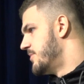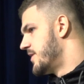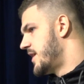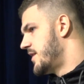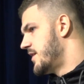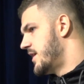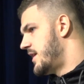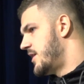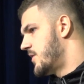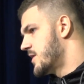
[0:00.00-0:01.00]
But then uh,
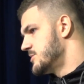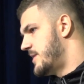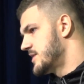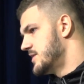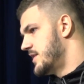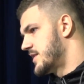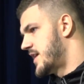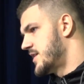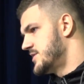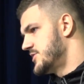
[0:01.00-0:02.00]
it all comes back to like
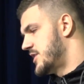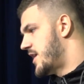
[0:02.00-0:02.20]
that decision.